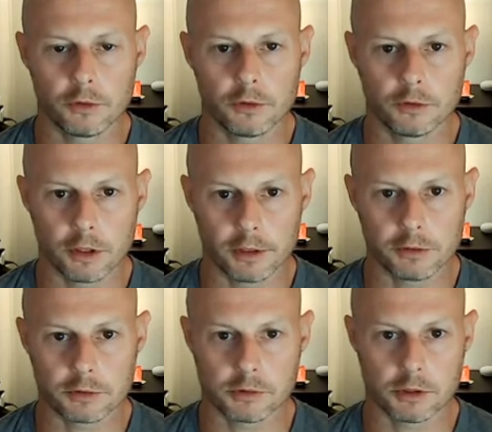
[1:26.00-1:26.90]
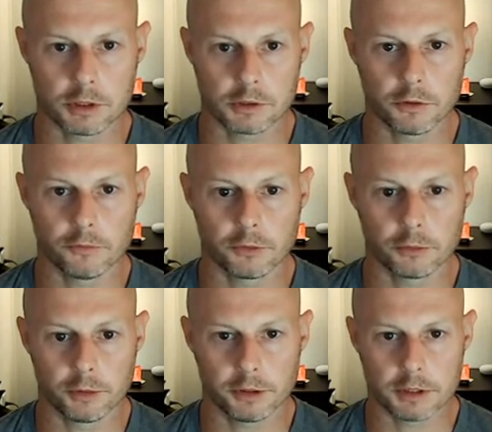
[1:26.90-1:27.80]
done your traditional
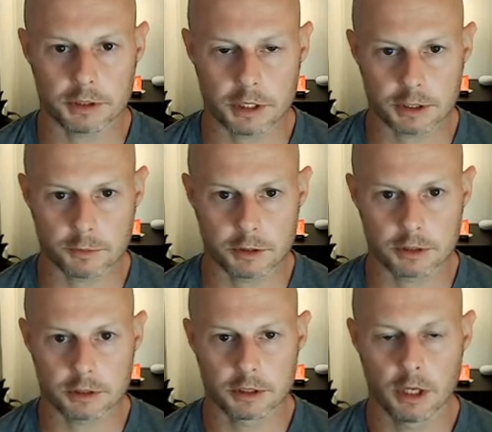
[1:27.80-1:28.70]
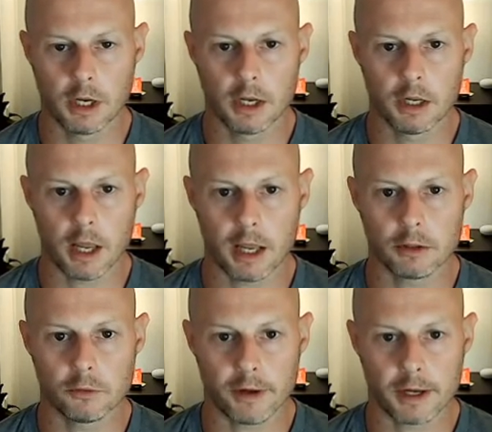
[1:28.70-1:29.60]
vulnerability assessments and
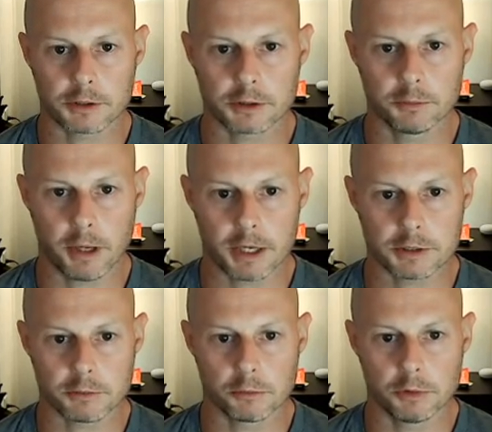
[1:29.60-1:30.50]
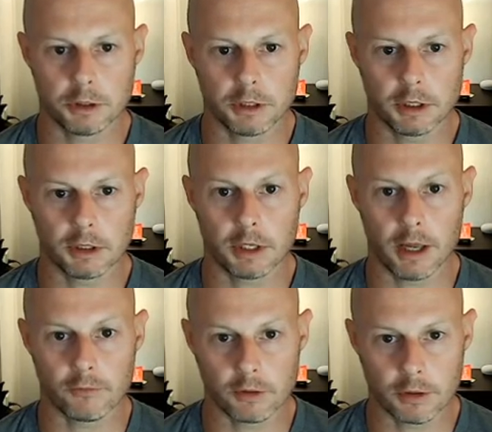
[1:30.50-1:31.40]
you've actually patched and remediated
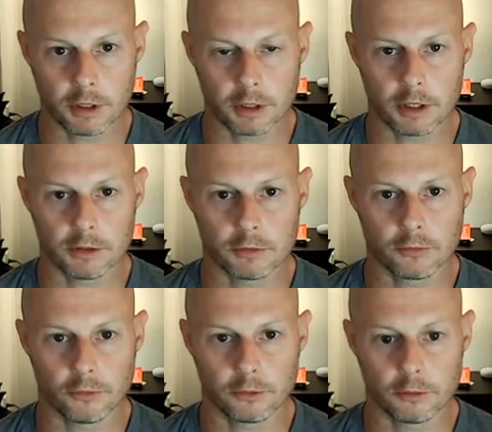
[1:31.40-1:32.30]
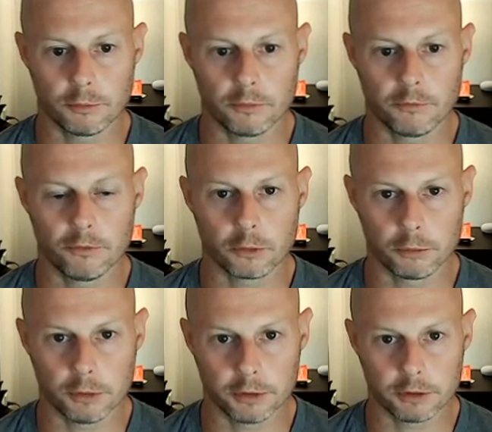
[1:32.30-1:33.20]
everything that those
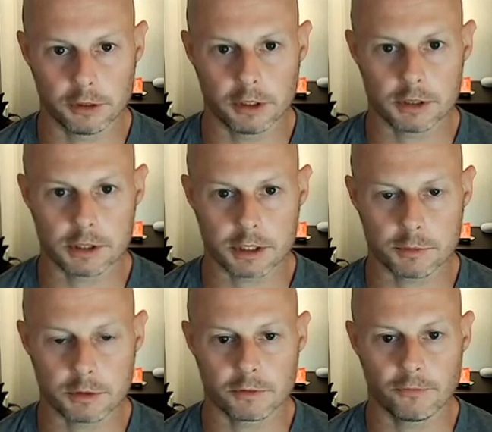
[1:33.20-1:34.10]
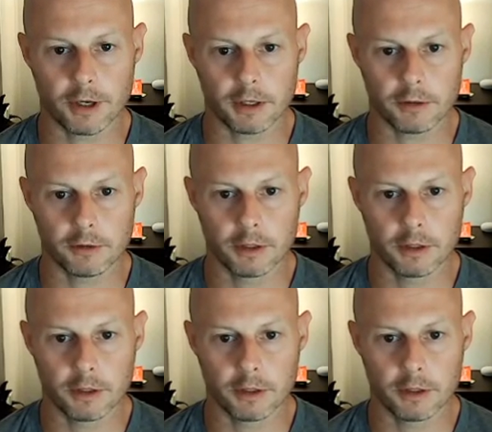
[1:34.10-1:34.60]
vulnerability assessments found,